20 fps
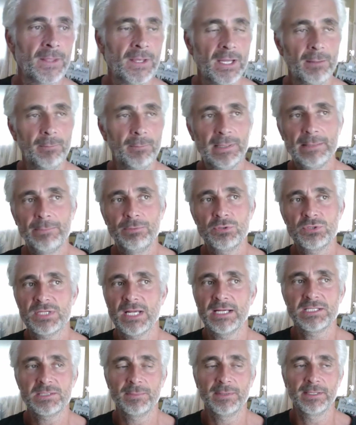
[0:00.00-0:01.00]
and people
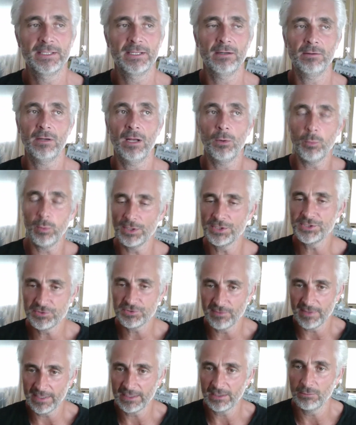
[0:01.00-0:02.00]
say to me, you know, oh, what do you
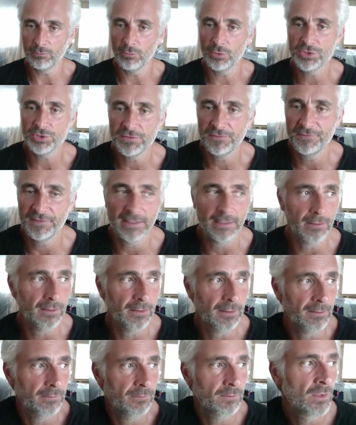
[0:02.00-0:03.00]
reckon? What do you think?
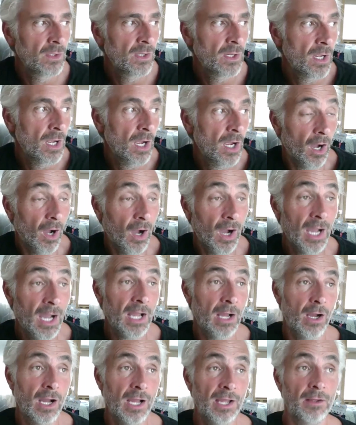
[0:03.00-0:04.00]
And I,
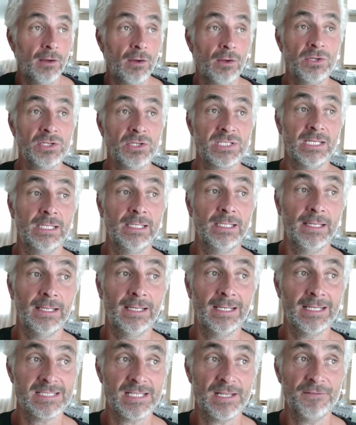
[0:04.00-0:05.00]
I honestly,
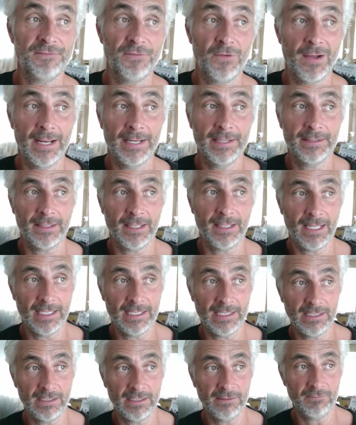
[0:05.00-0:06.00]
unless they find
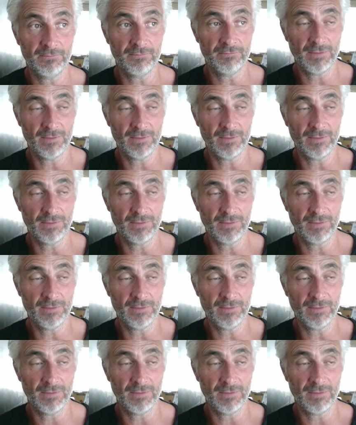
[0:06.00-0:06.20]
a